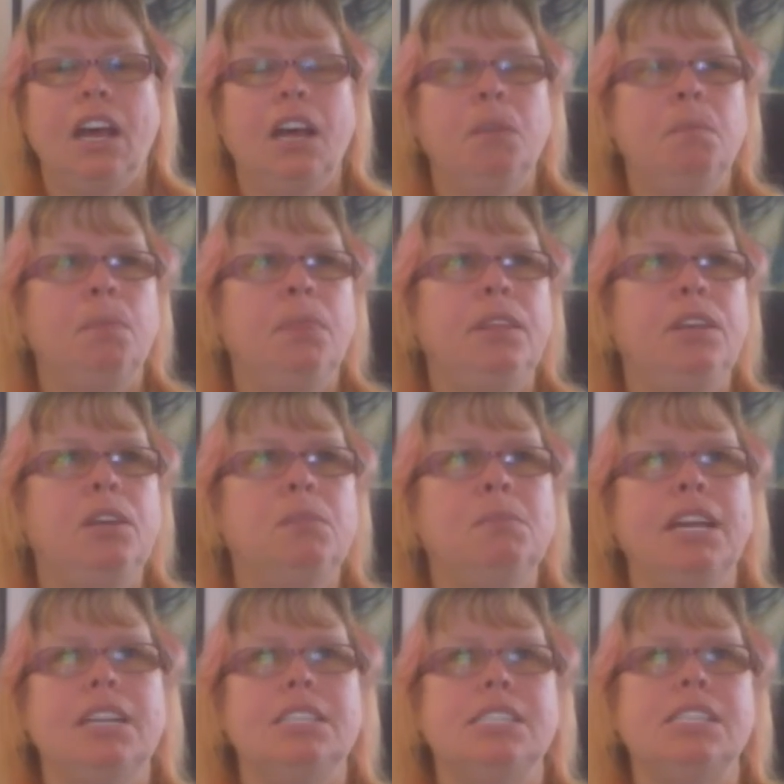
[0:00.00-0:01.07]
You
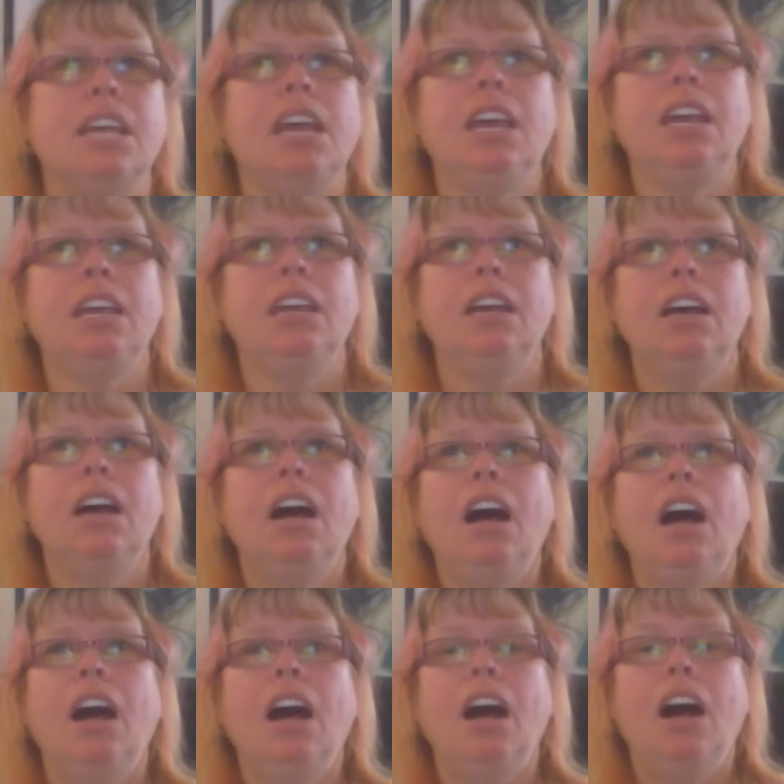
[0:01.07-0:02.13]
might say,
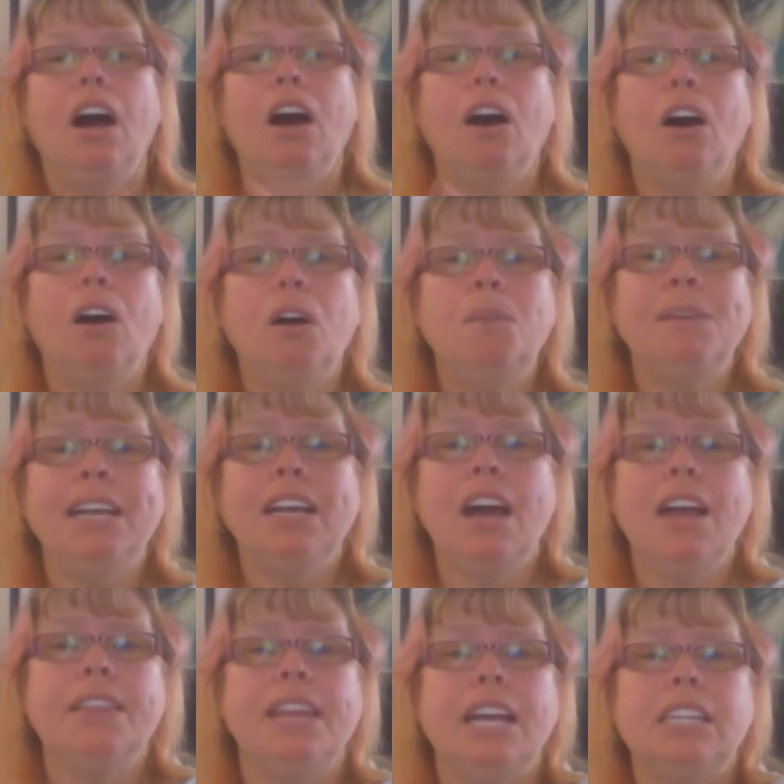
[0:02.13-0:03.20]
oh my God,